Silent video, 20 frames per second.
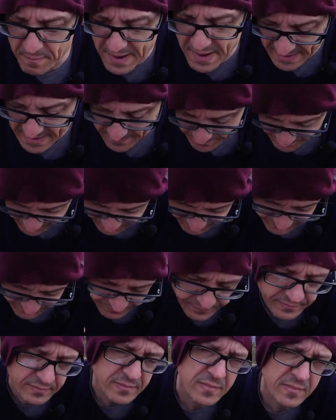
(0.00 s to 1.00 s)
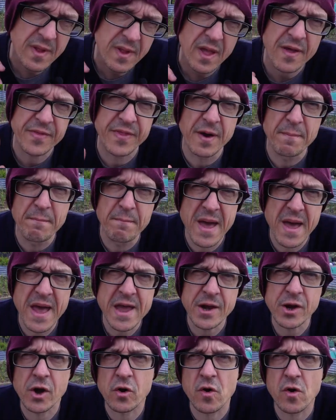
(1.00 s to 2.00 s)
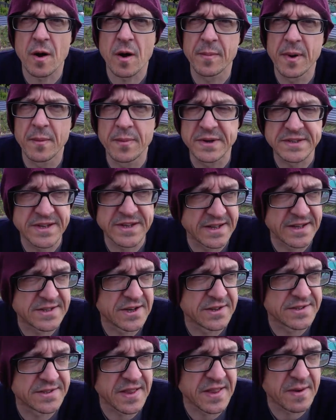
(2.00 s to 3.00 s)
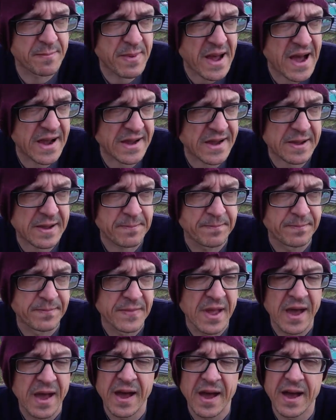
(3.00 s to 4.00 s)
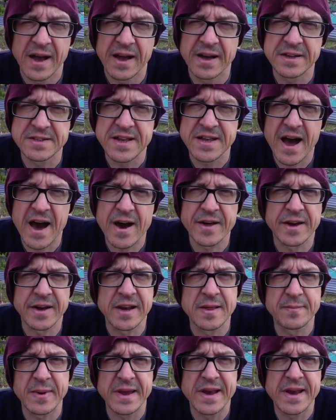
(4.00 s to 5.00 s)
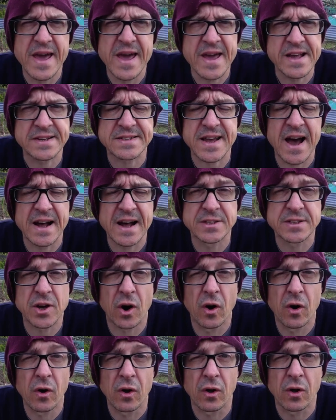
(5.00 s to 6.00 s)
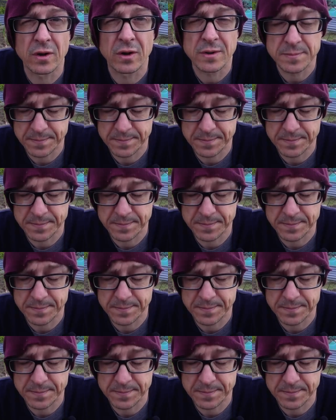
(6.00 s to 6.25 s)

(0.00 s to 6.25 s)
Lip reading: back. The main crop of potatoes at the back has hardly been hit at all.